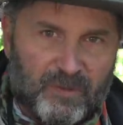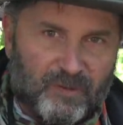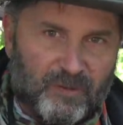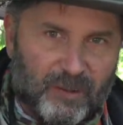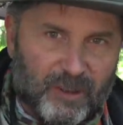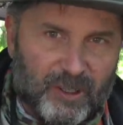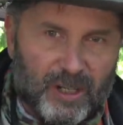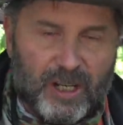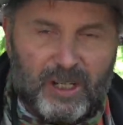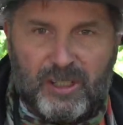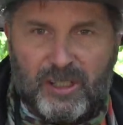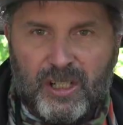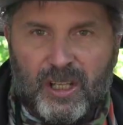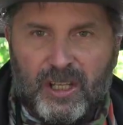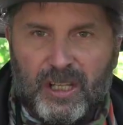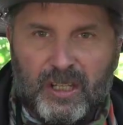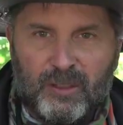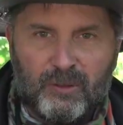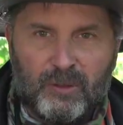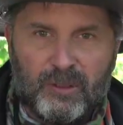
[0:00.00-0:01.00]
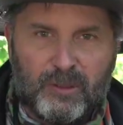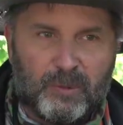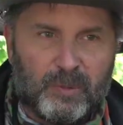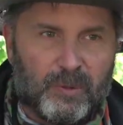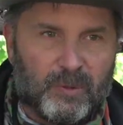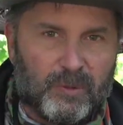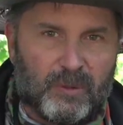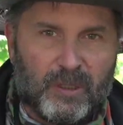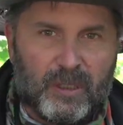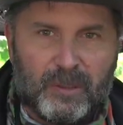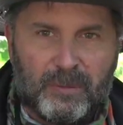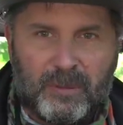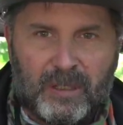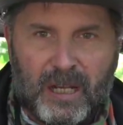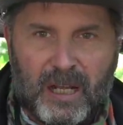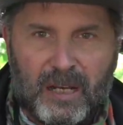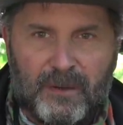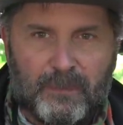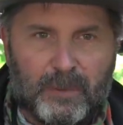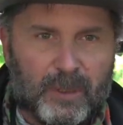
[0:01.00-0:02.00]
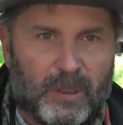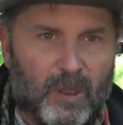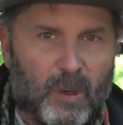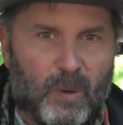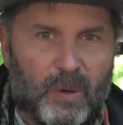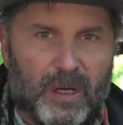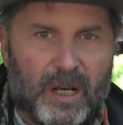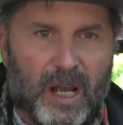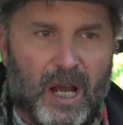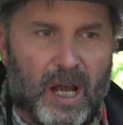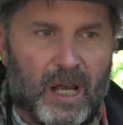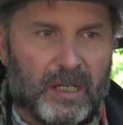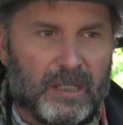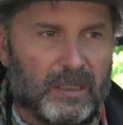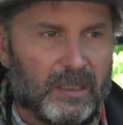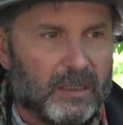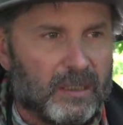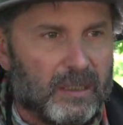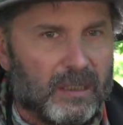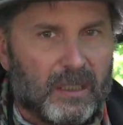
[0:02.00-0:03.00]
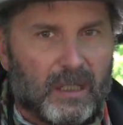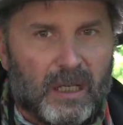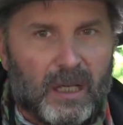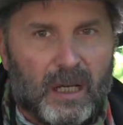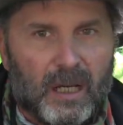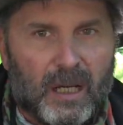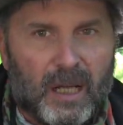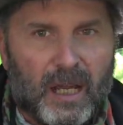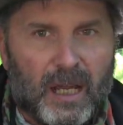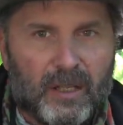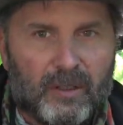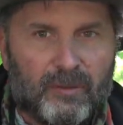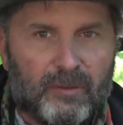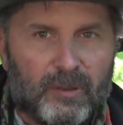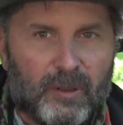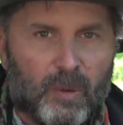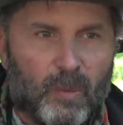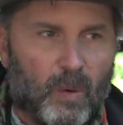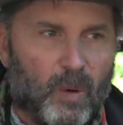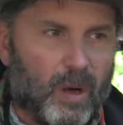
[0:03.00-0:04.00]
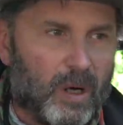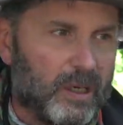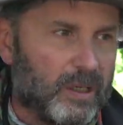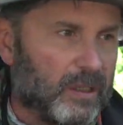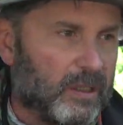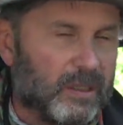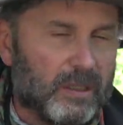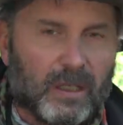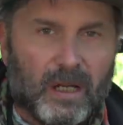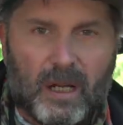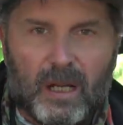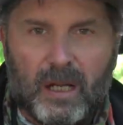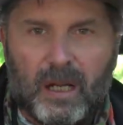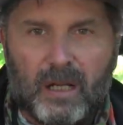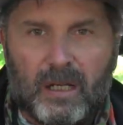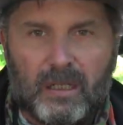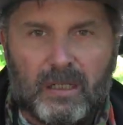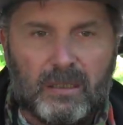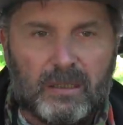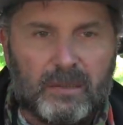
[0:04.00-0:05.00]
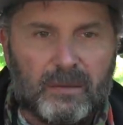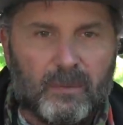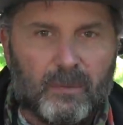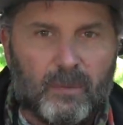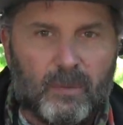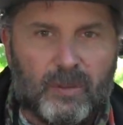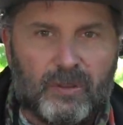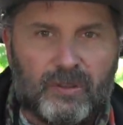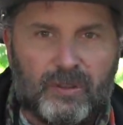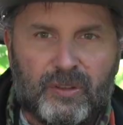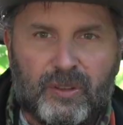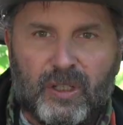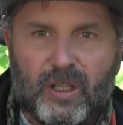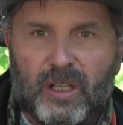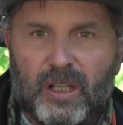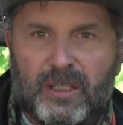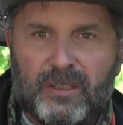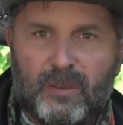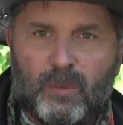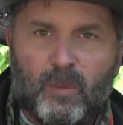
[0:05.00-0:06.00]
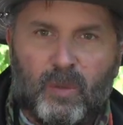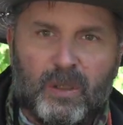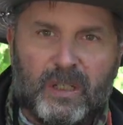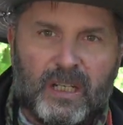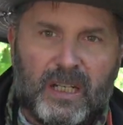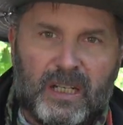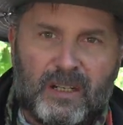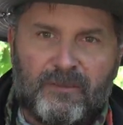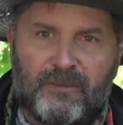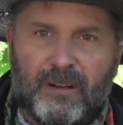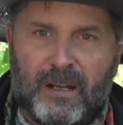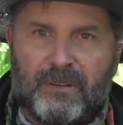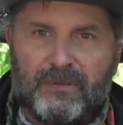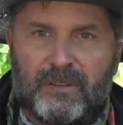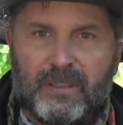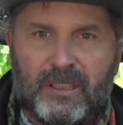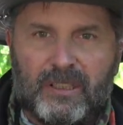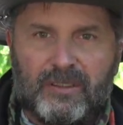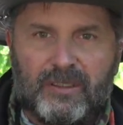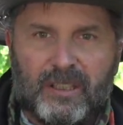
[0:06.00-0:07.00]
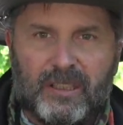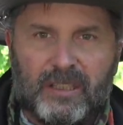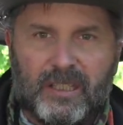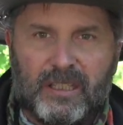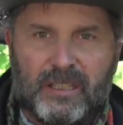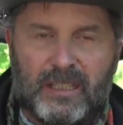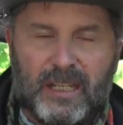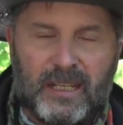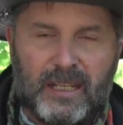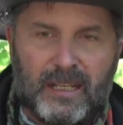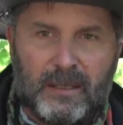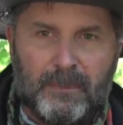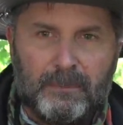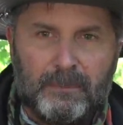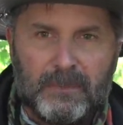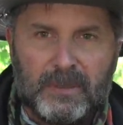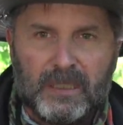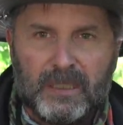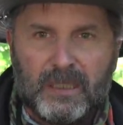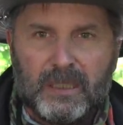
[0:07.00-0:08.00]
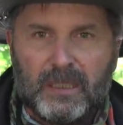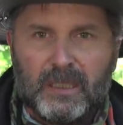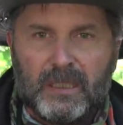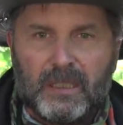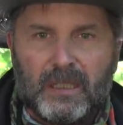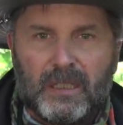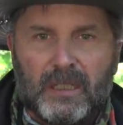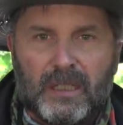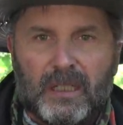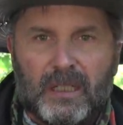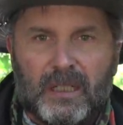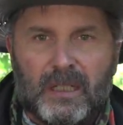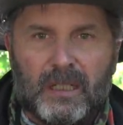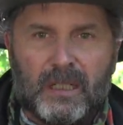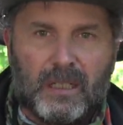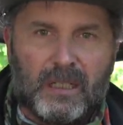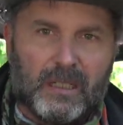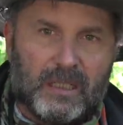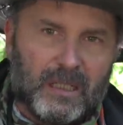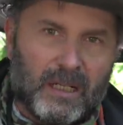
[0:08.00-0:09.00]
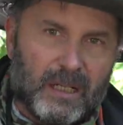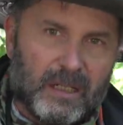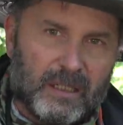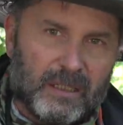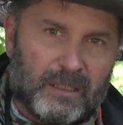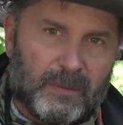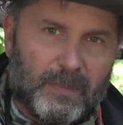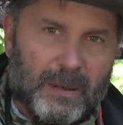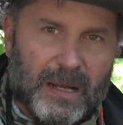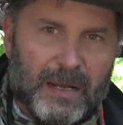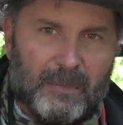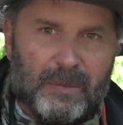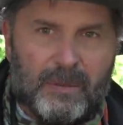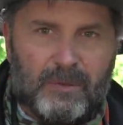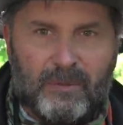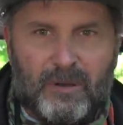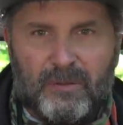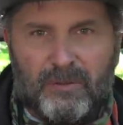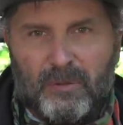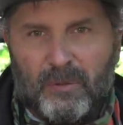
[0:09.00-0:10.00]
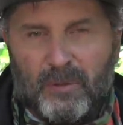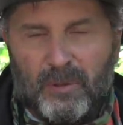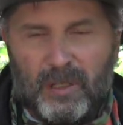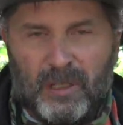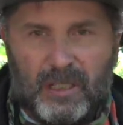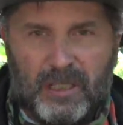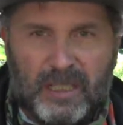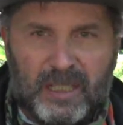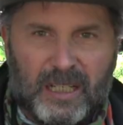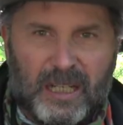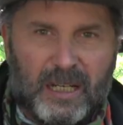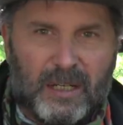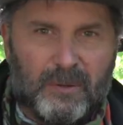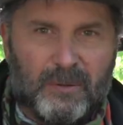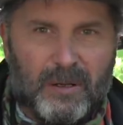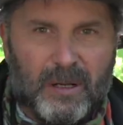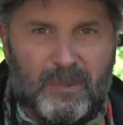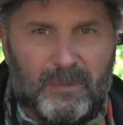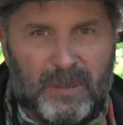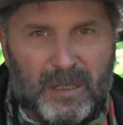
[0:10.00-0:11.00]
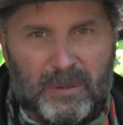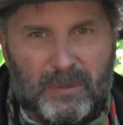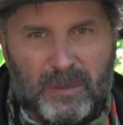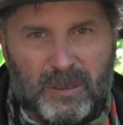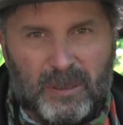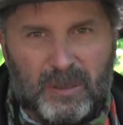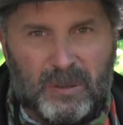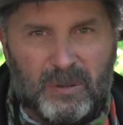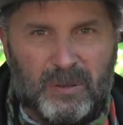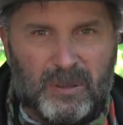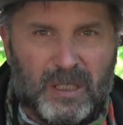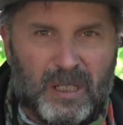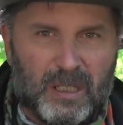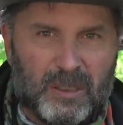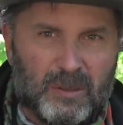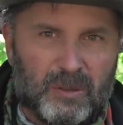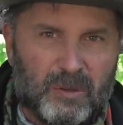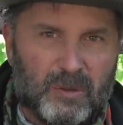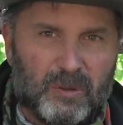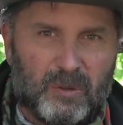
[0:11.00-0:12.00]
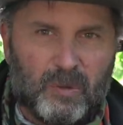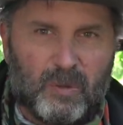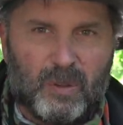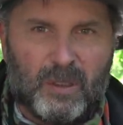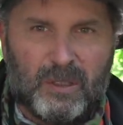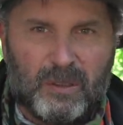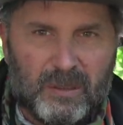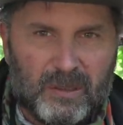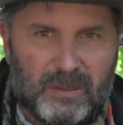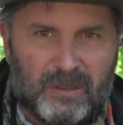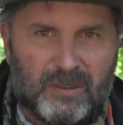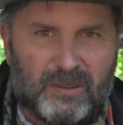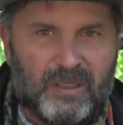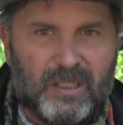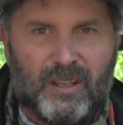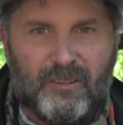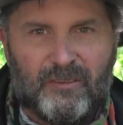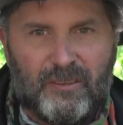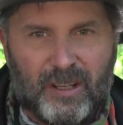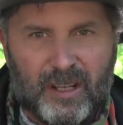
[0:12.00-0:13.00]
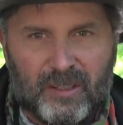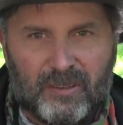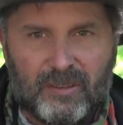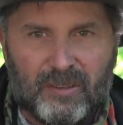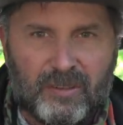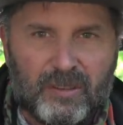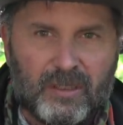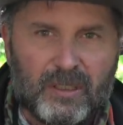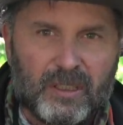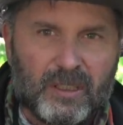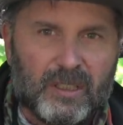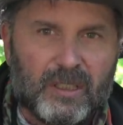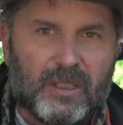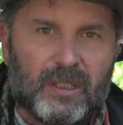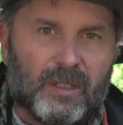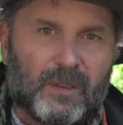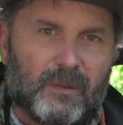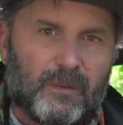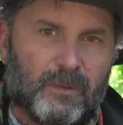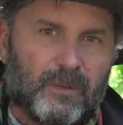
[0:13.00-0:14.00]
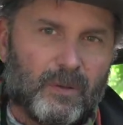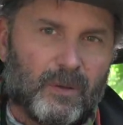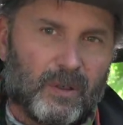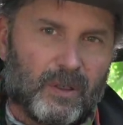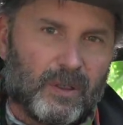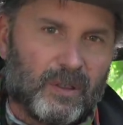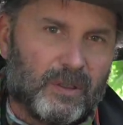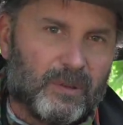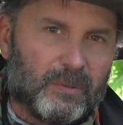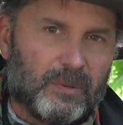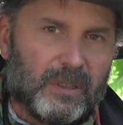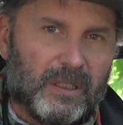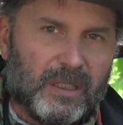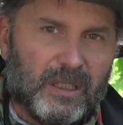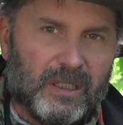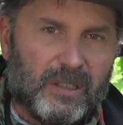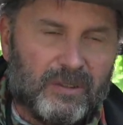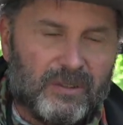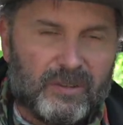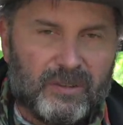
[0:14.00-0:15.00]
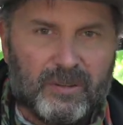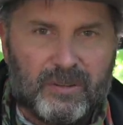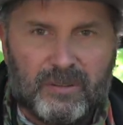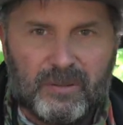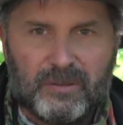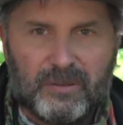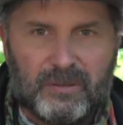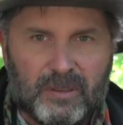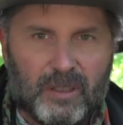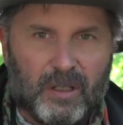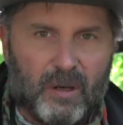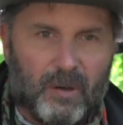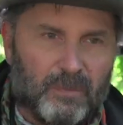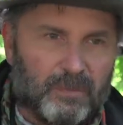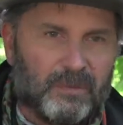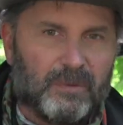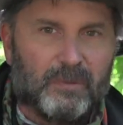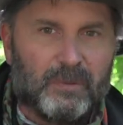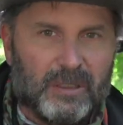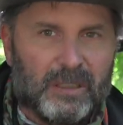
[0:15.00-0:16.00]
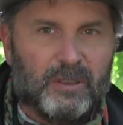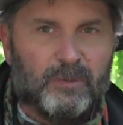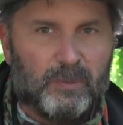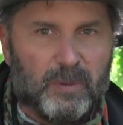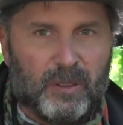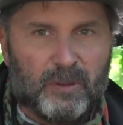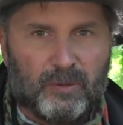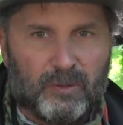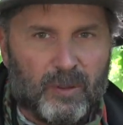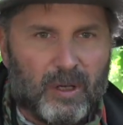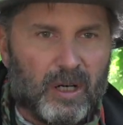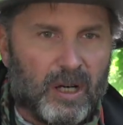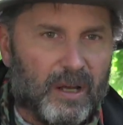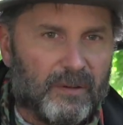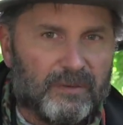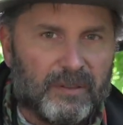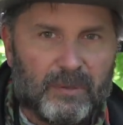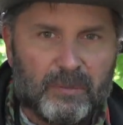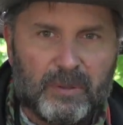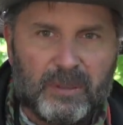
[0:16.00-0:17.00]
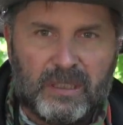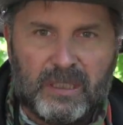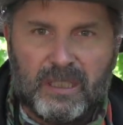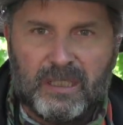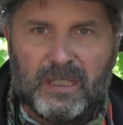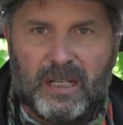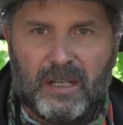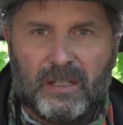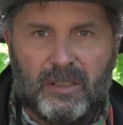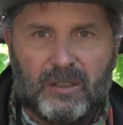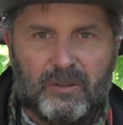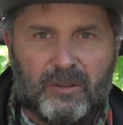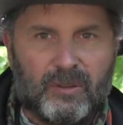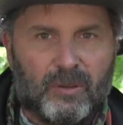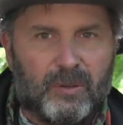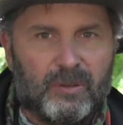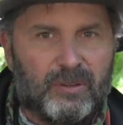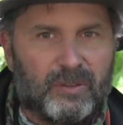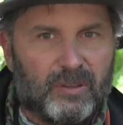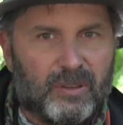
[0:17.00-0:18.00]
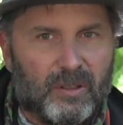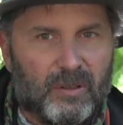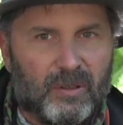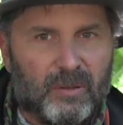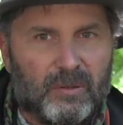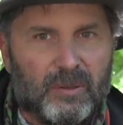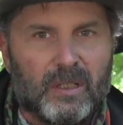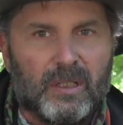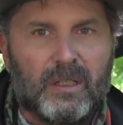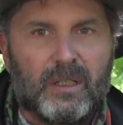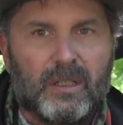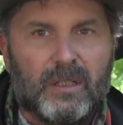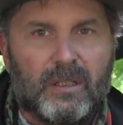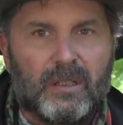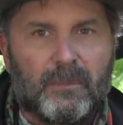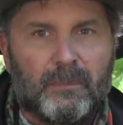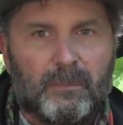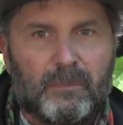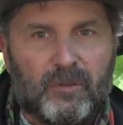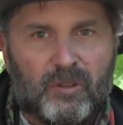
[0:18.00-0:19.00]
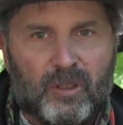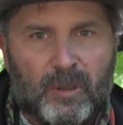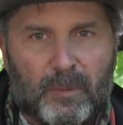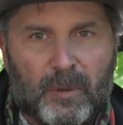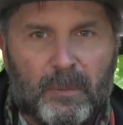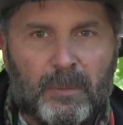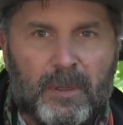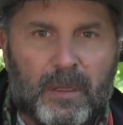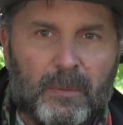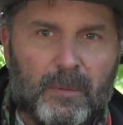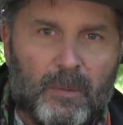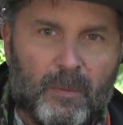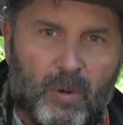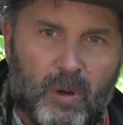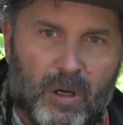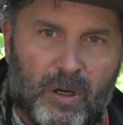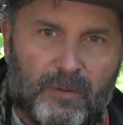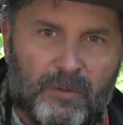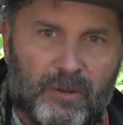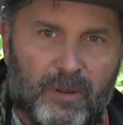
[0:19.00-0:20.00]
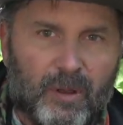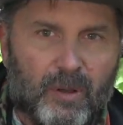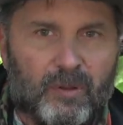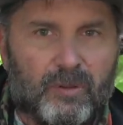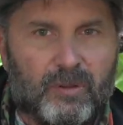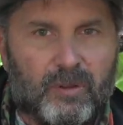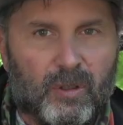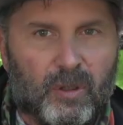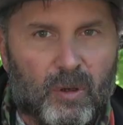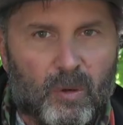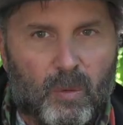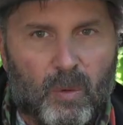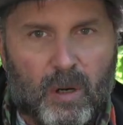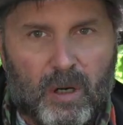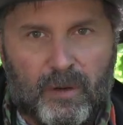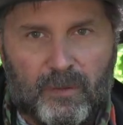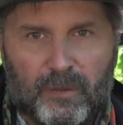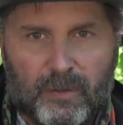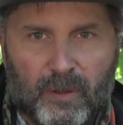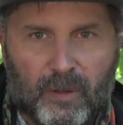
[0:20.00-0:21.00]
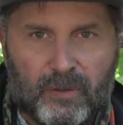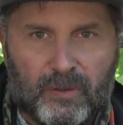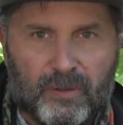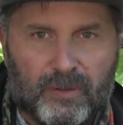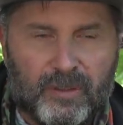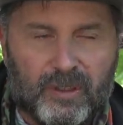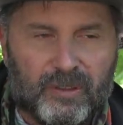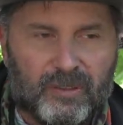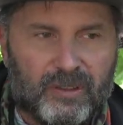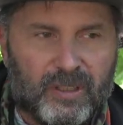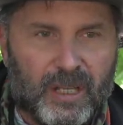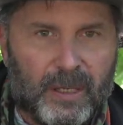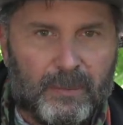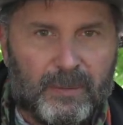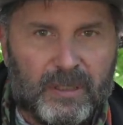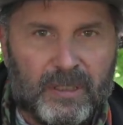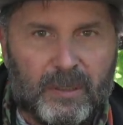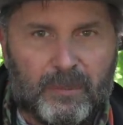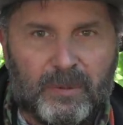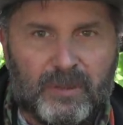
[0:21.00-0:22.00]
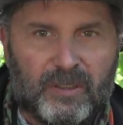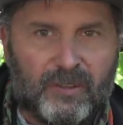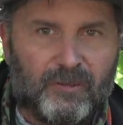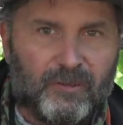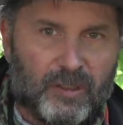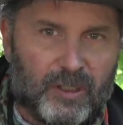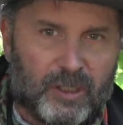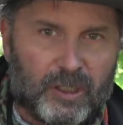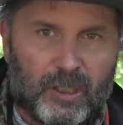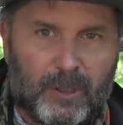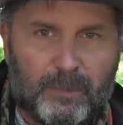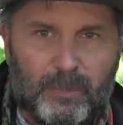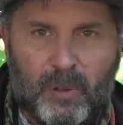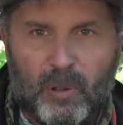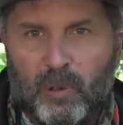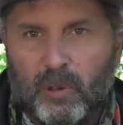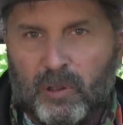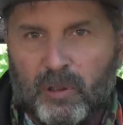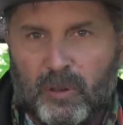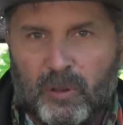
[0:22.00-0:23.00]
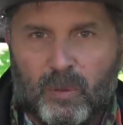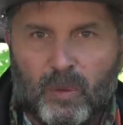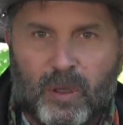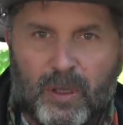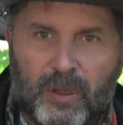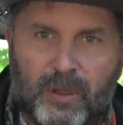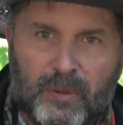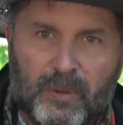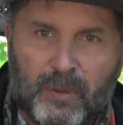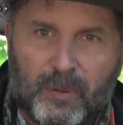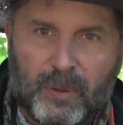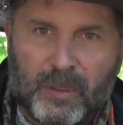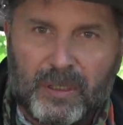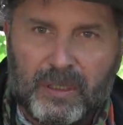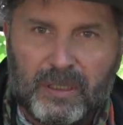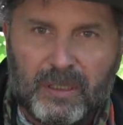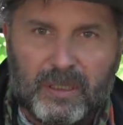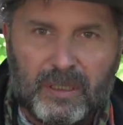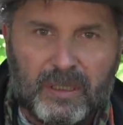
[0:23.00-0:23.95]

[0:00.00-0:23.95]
For a nutshell, that's what's been really kind of been going on. As for the water, we're still at the 185 release at the dam. And down at the bottom of the river, we're looking at around maybe 210, 220 CFS for the release, release plus runoff that we get down here. So it's still summer minimum water flows, low water flows for this time of year, but the fish are poking their way through it.